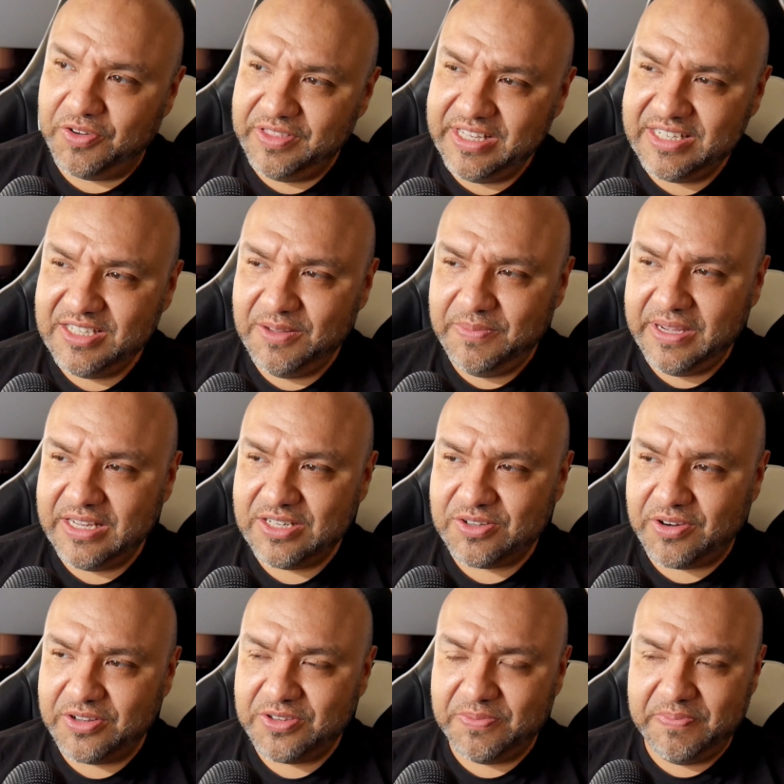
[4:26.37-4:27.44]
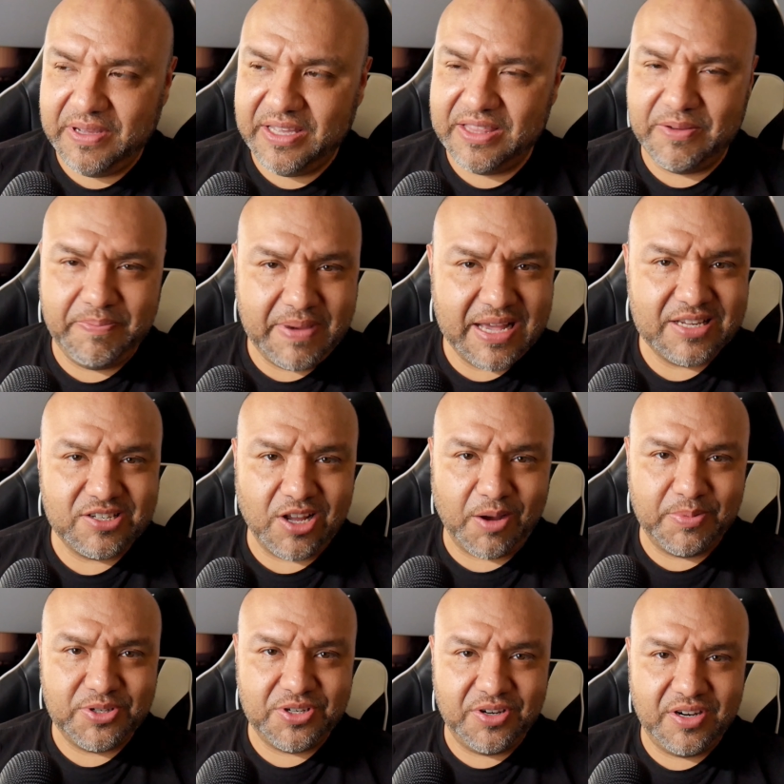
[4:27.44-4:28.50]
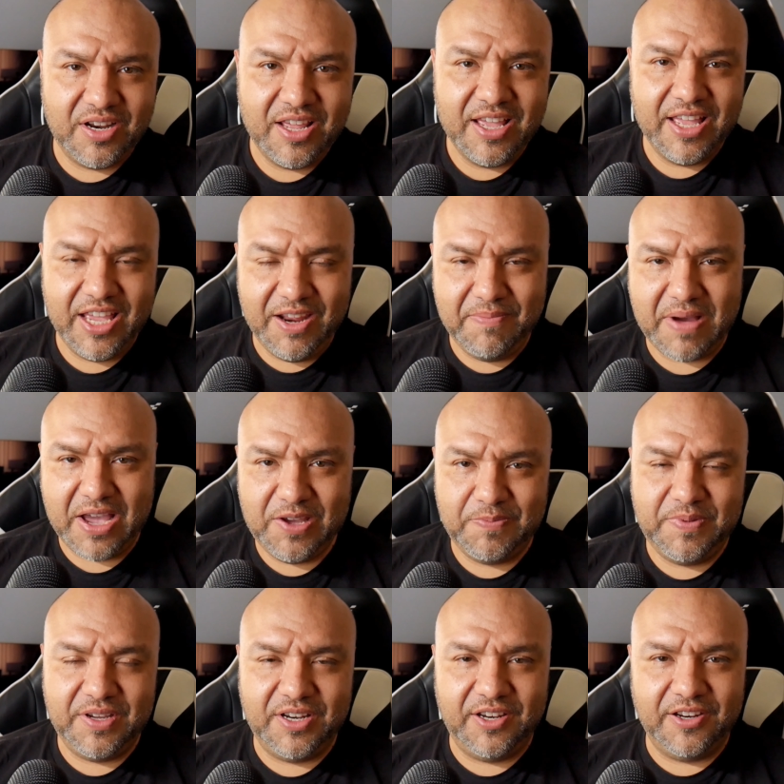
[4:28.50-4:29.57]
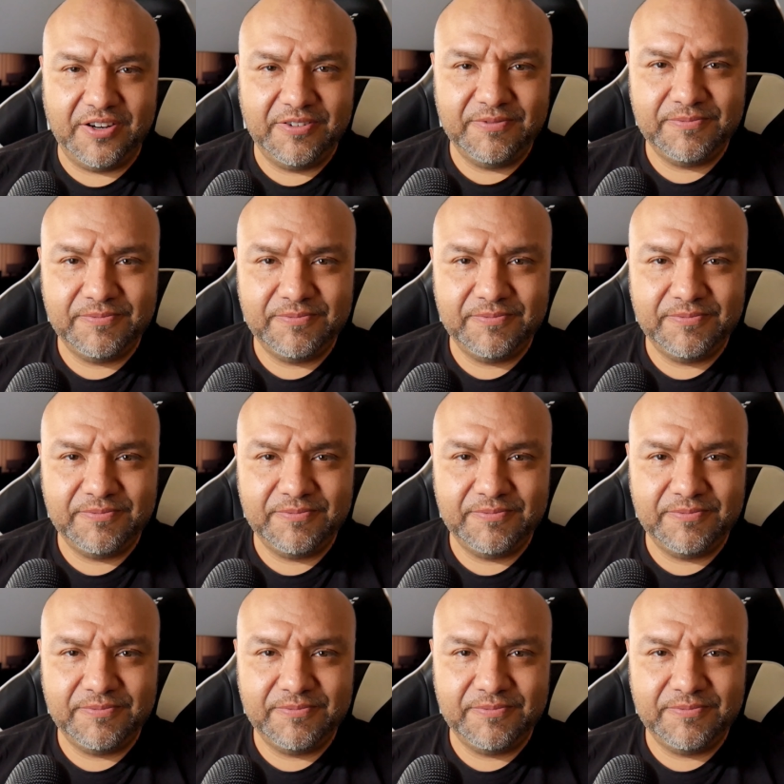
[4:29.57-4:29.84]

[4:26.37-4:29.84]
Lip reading: This TV is going to be the best option in my opinion.